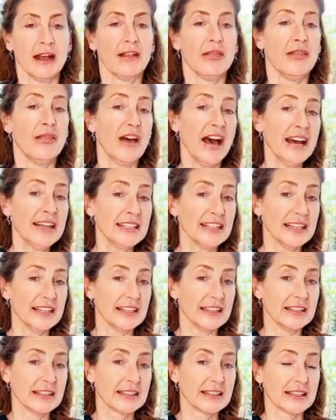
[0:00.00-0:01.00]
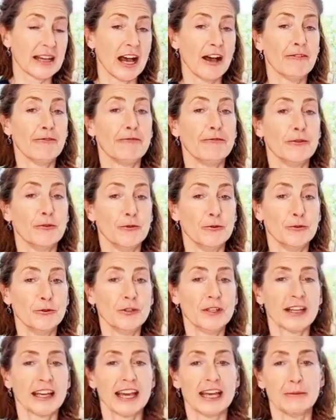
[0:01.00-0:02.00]
That is, a food
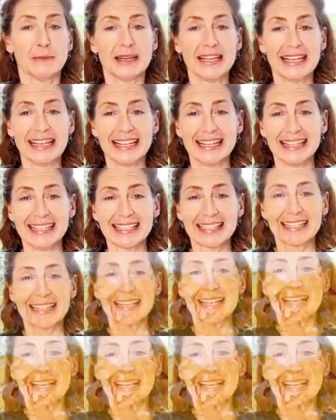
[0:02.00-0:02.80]
can be easily